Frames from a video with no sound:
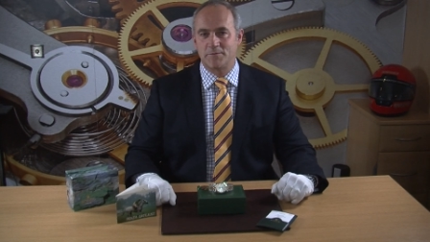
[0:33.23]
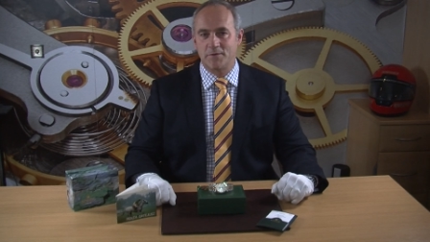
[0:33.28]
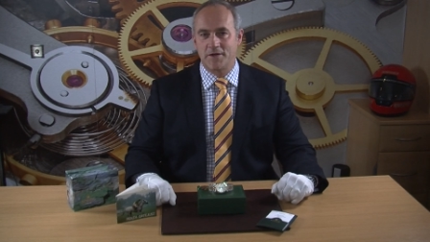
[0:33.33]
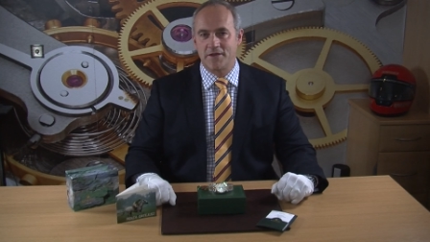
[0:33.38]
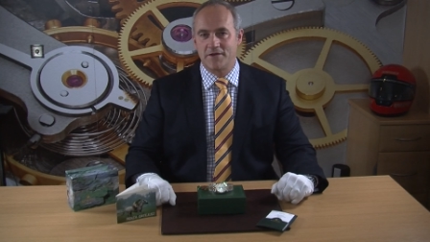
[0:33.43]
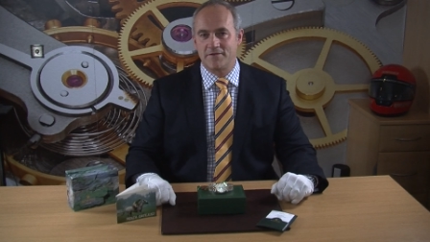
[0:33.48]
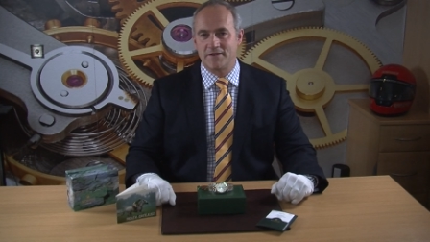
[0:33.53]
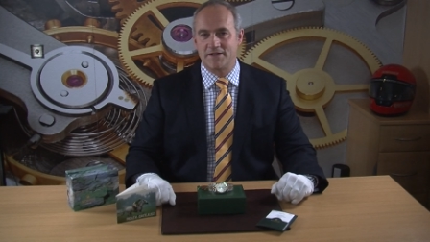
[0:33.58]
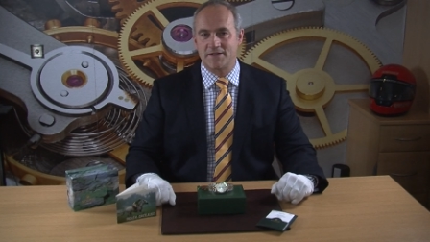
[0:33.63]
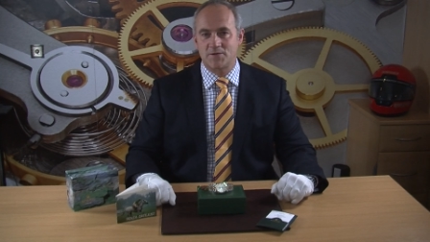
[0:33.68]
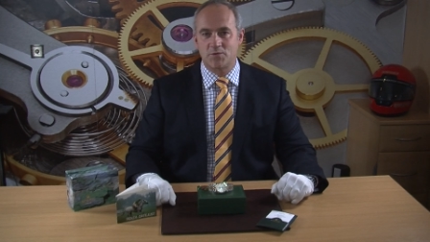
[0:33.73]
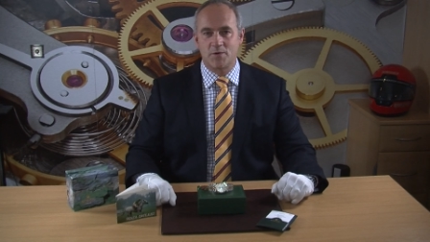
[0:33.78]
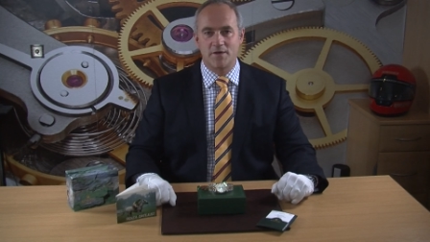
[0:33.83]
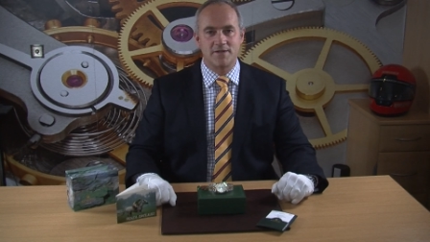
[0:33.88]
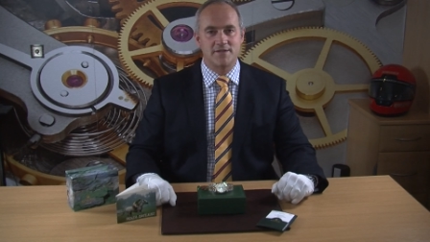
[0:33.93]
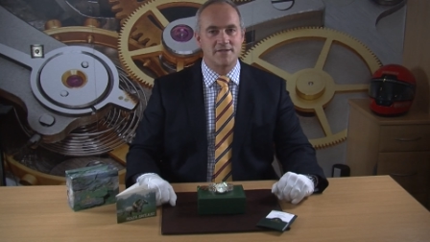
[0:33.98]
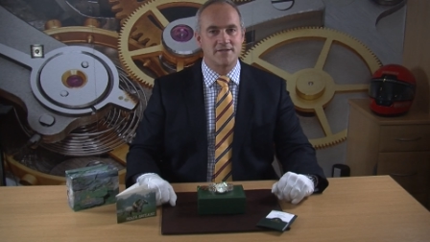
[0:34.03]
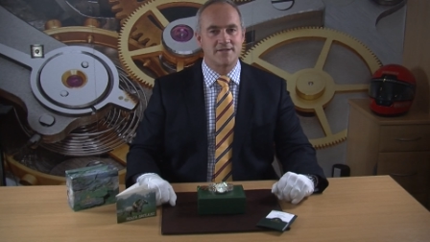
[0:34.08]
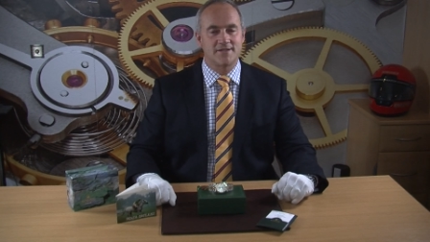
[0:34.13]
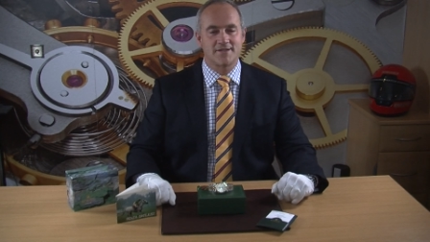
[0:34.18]
whether in
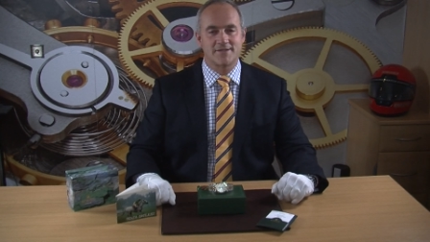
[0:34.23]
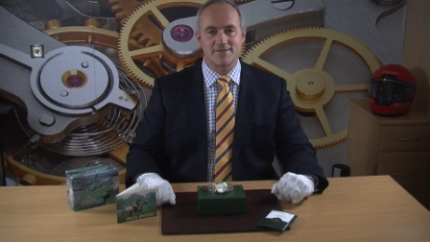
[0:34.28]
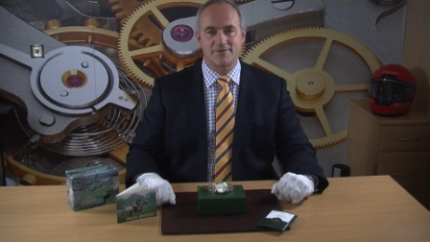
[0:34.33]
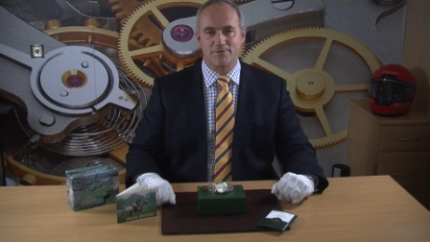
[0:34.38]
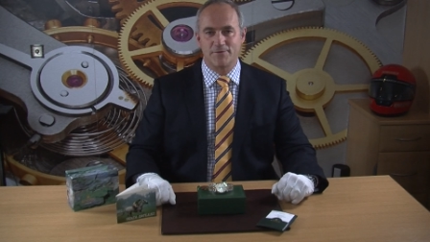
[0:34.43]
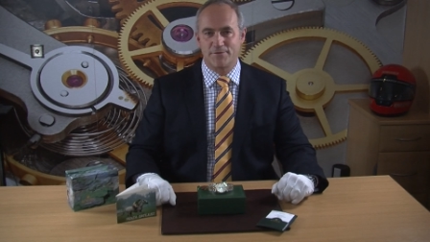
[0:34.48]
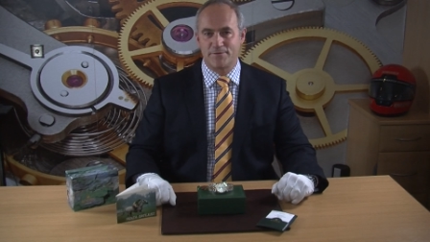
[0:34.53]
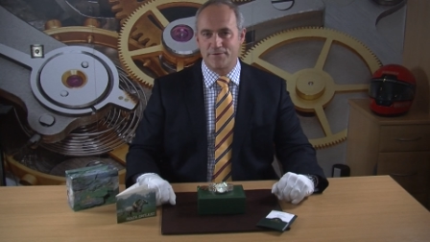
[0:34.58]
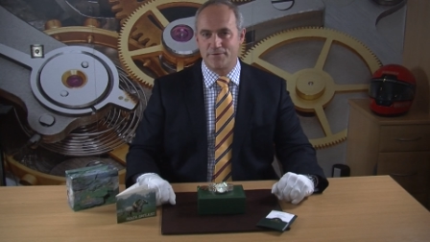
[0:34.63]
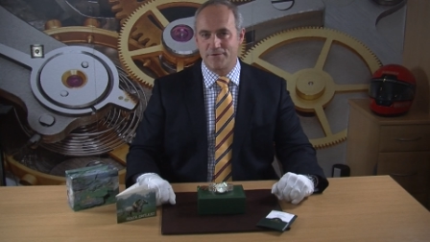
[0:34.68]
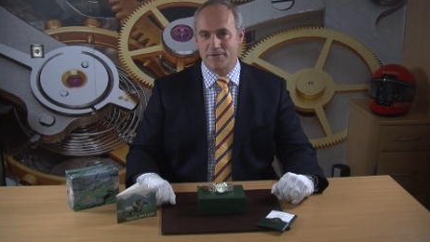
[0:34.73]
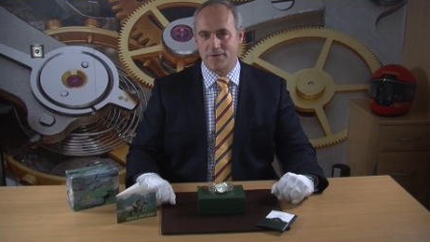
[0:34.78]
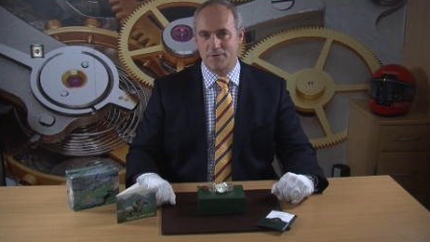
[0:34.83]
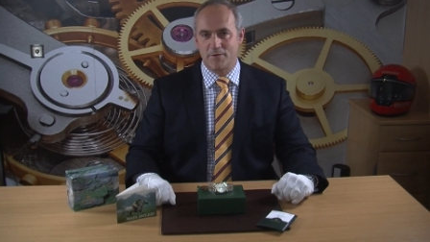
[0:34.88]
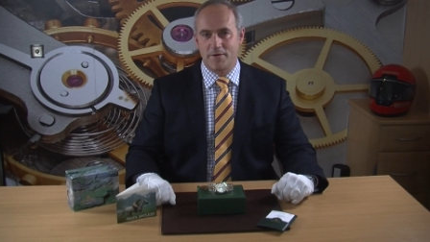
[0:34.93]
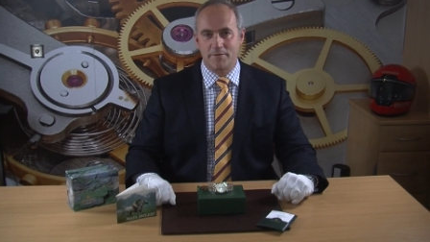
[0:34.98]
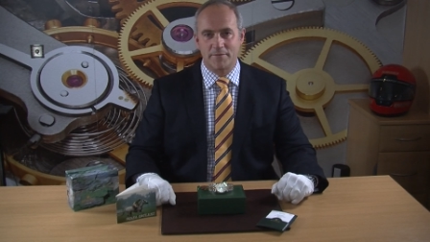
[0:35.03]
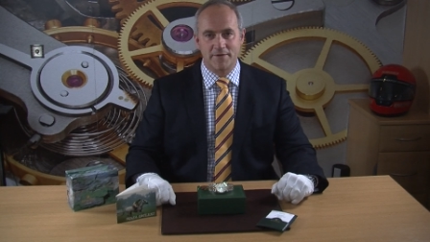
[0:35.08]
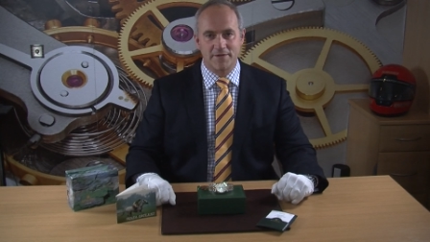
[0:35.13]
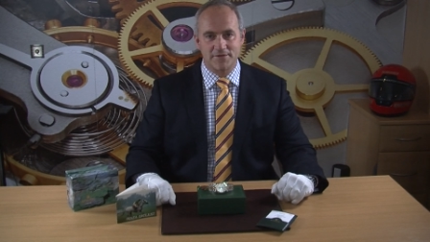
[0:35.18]
twenty-six or
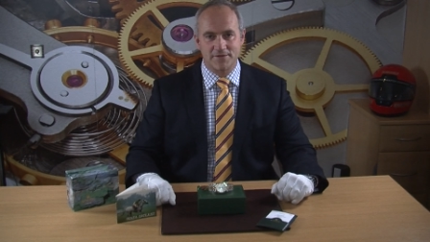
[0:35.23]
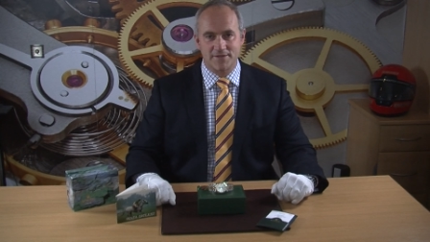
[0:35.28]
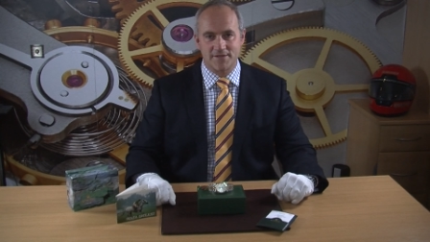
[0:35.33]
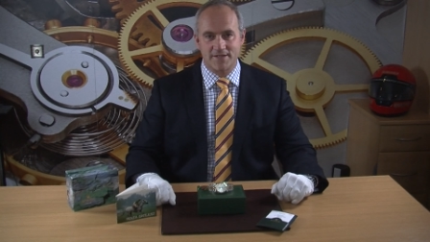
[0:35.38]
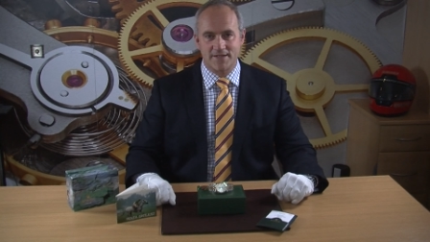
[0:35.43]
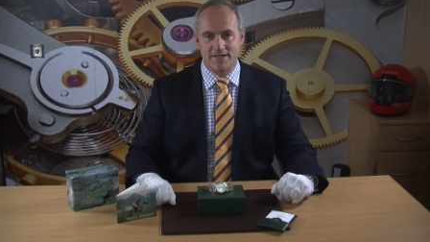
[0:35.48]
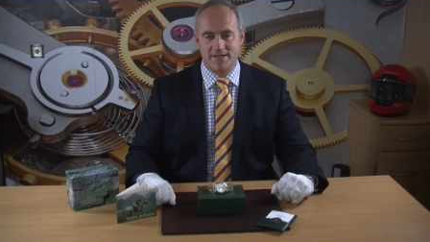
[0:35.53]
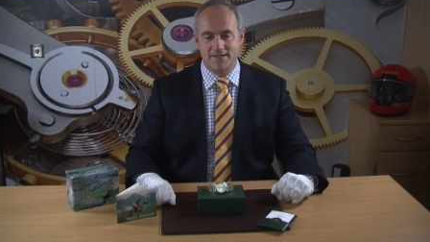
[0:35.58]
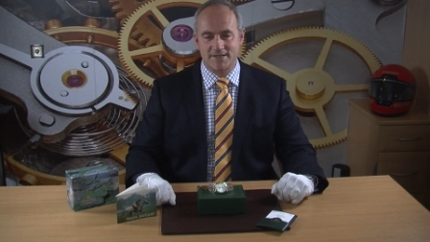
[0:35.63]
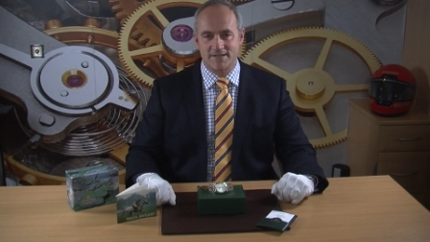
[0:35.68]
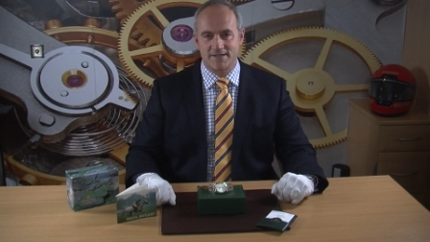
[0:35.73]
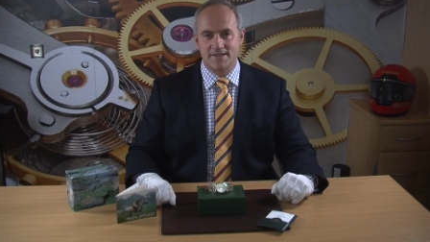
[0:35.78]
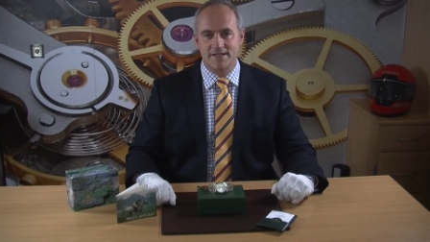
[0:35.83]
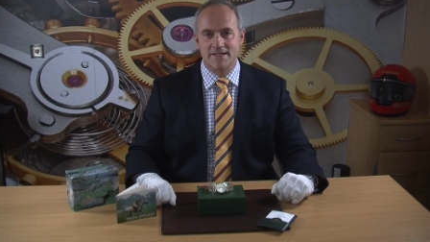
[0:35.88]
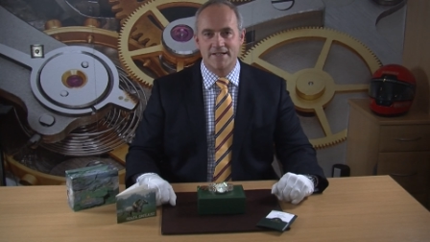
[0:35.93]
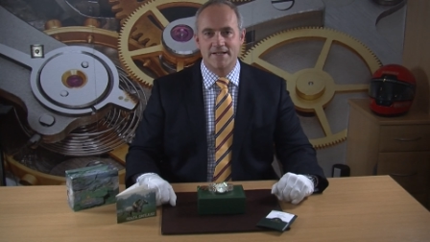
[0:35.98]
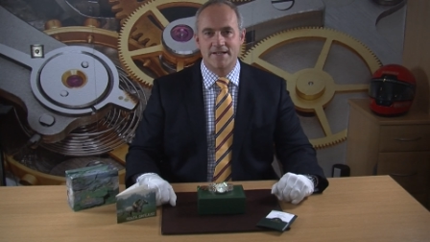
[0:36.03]
forty-one millimeter sizes.